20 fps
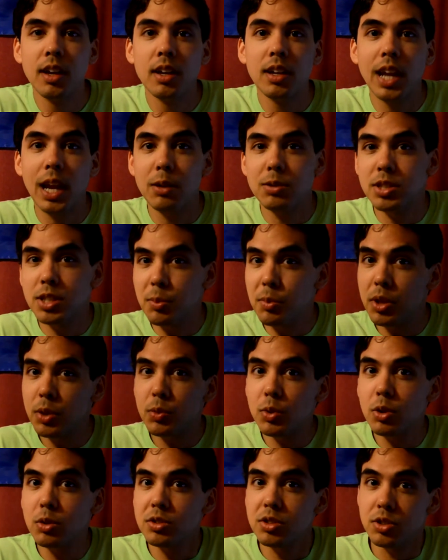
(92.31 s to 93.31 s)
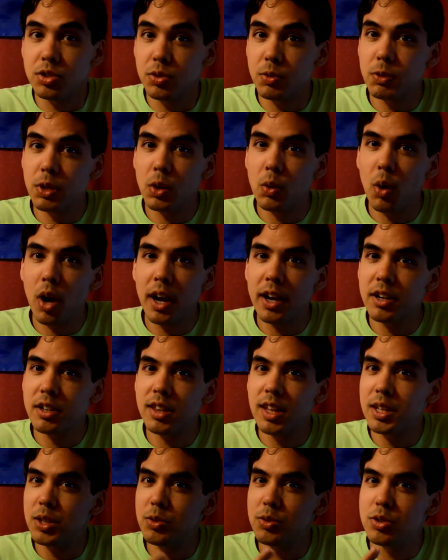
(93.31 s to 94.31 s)
Now, some of the roles do require
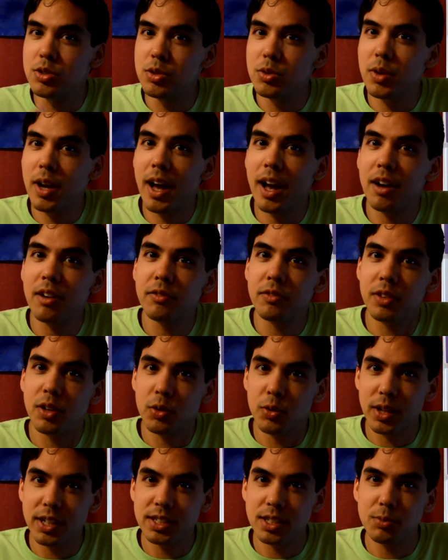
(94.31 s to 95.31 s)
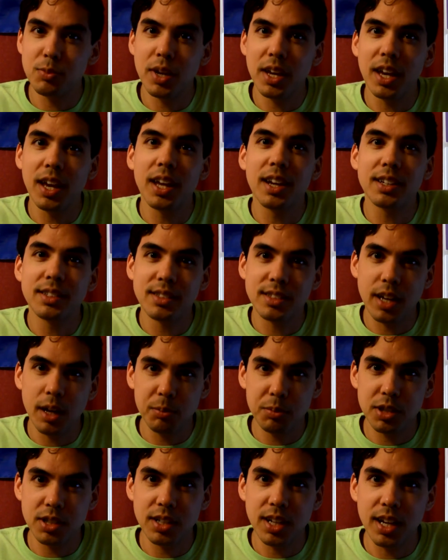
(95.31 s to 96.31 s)
that you do have a resume and it's up
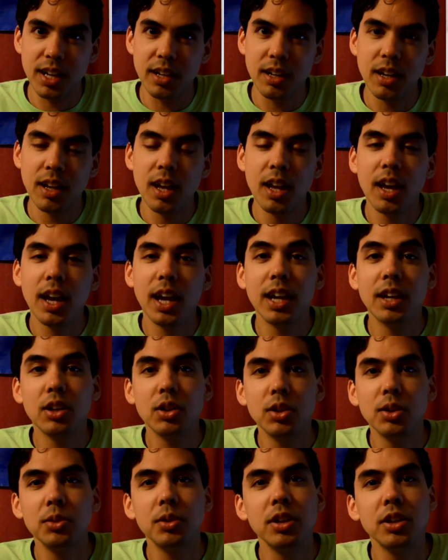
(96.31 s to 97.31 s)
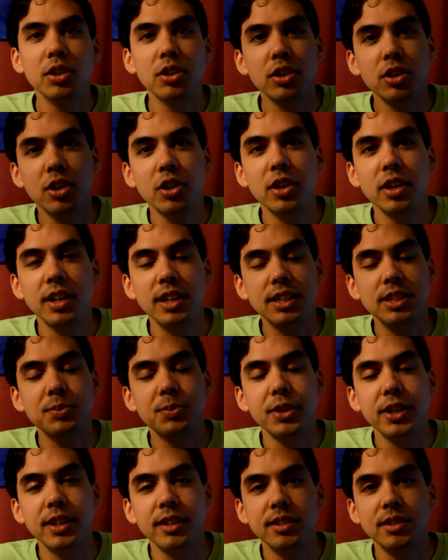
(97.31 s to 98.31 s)
to date, including your current
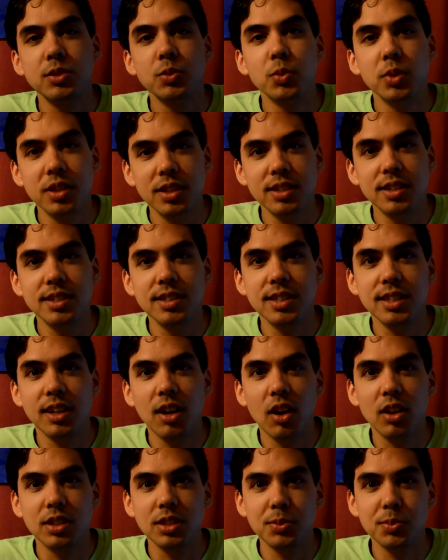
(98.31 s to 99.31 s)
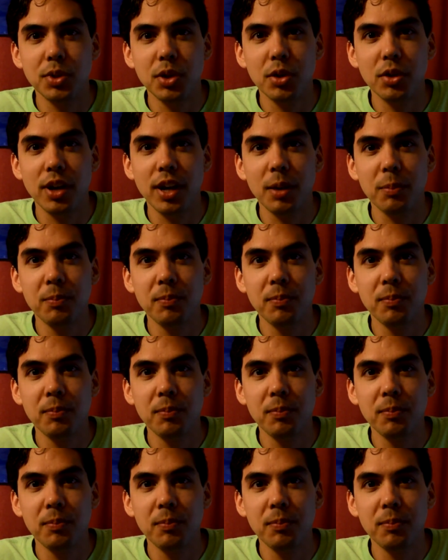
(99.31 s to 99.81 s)
experience with the Disney College program.